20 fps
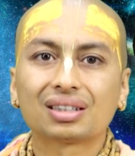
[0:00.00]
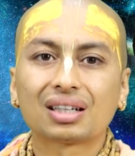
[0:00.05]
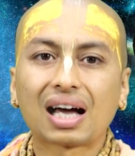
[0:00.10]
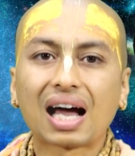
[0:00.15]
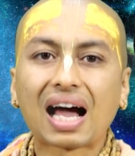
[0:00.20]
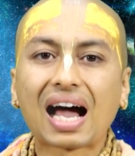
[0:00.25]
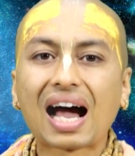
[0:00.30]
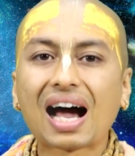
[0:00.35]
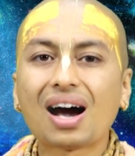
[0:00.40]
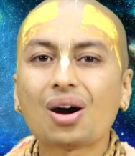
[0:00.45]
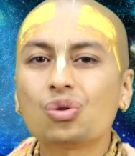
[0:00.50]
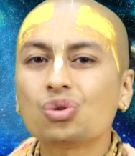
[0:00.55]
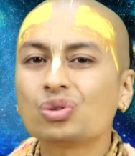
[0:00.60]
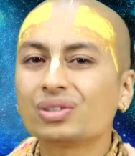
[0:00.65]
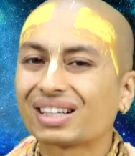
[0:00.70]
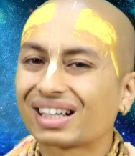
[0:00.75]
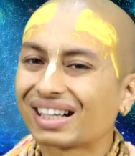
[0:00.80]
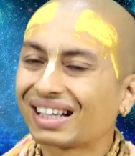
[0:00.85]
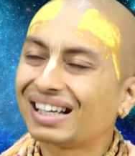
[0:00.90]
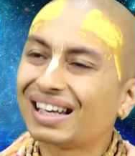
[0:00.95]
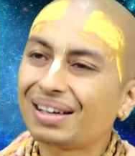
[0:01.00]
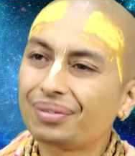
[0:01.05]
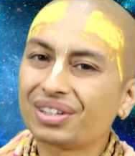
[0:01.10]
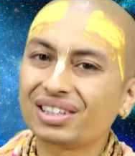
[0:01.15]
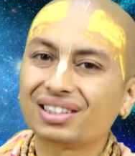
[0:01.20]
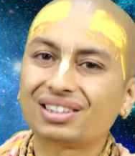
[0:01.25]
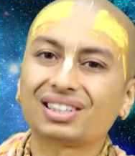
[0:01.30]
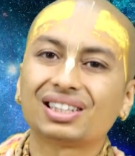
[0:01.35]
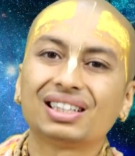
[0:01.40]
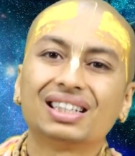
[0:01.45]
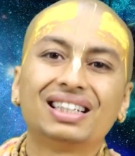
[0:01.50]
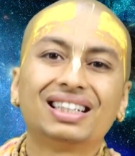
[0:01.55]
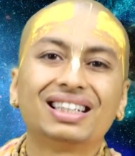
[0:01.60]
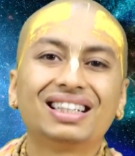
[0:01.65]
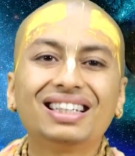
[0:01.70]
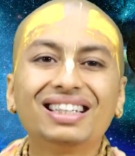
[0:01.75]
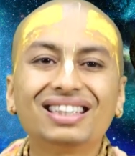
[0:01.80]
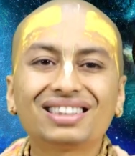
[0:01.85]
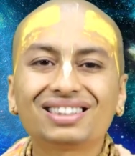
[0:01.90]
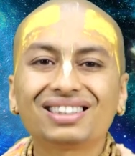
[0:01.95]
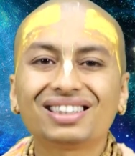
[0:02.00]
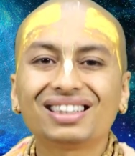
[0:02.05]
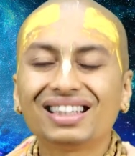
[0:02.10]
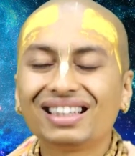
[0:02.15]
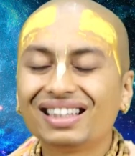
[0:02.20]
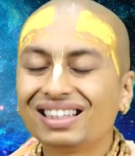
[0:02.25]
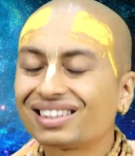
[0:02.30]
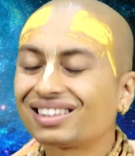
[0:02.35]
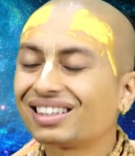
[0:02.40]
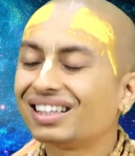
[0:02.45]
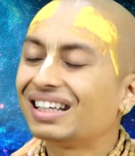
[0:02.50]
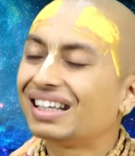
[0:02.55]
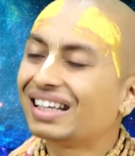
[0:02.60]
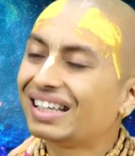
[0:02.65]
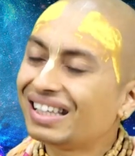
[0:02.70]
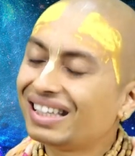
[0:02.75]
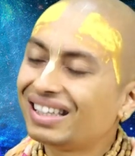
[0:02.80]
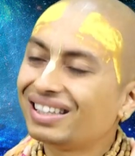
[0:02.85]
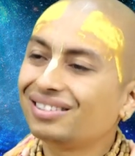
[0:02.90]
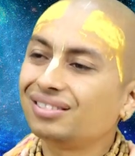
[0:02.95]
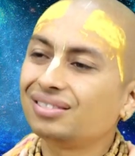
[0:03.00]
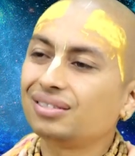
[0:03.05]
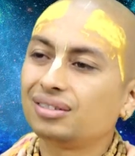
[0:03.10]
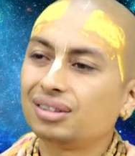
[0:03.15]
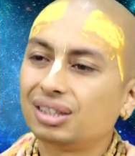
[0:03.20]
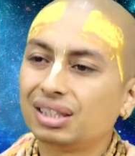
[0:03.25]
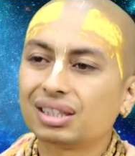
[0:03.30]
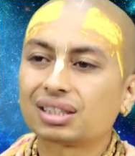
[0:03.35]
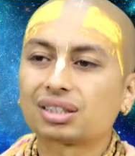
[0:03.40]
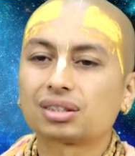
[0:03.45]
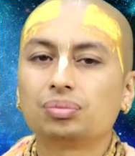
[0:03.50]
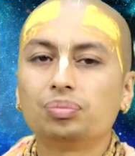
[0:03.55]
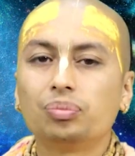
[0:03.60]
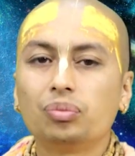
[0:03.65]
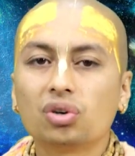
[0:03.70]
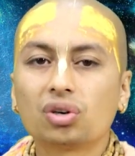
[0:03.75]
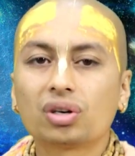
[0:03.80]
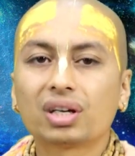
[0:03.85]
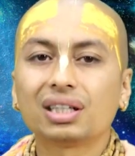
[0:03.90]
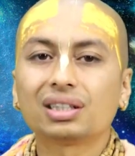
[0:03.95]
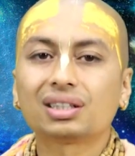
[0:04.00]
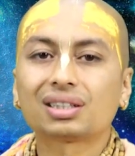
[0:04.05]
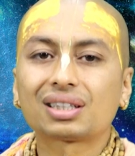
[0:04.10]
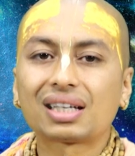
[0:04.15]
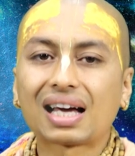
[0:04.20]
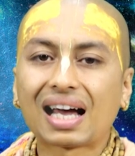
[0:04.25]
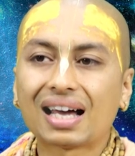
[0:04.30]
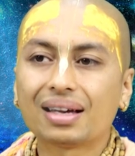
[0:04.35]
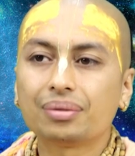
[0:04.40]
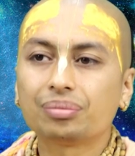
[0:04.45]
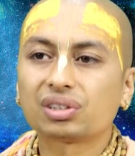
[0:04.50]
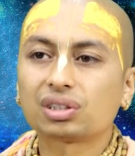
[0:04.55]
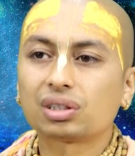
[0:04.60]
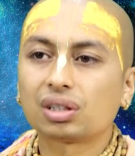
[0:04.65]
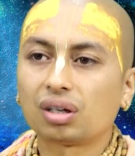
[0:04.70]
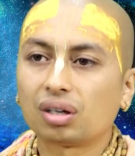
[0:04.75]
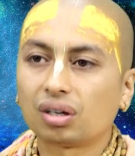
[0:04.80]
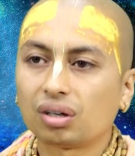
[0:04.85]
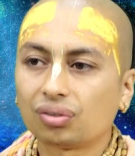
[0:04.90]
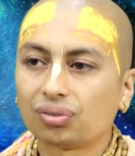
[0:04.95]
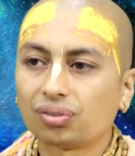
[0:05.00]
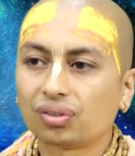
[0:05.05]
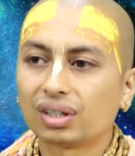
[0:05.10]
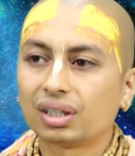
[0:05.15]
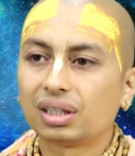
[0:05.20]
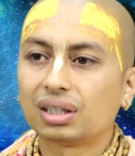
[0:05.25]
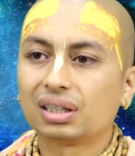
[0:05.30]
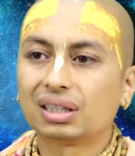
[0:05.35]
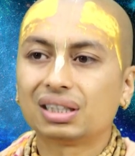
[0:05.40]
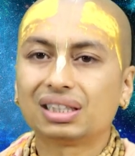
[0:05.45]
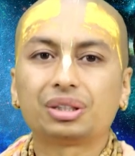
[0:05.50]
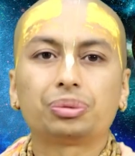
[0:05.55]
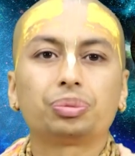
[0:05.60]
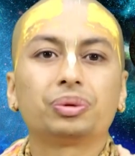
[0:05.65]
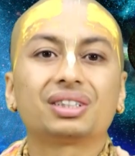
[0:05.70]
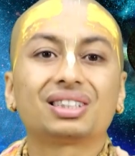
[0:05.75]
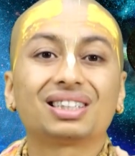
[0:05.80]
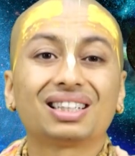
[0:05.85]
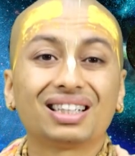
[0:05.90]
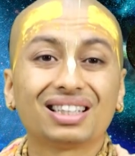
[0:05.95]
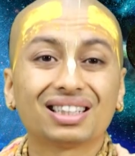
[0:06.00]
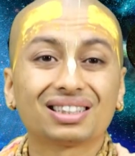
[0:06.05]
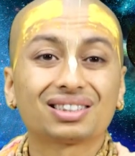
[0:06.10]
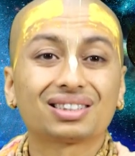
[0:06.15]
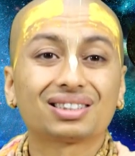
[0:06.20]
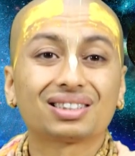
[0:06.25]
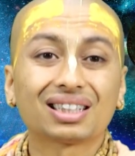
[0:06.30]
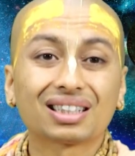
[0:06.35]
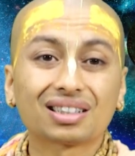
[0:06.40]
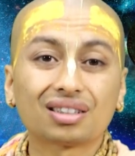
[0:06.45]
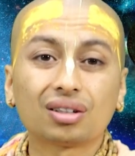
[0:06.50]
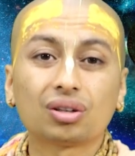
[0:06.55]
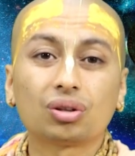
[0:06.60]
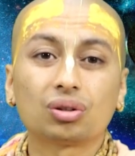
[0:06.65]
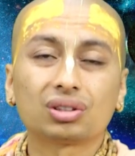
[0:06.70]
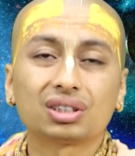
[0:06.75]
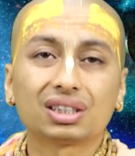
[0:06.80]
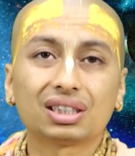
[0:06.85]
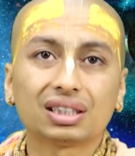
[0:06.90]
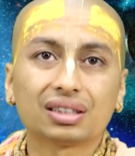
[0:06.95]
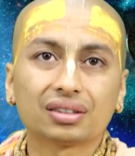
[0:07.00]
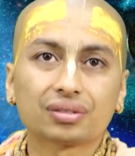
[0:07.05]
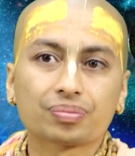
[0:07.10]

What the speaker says: how relevant is it in this modern times of space age technology?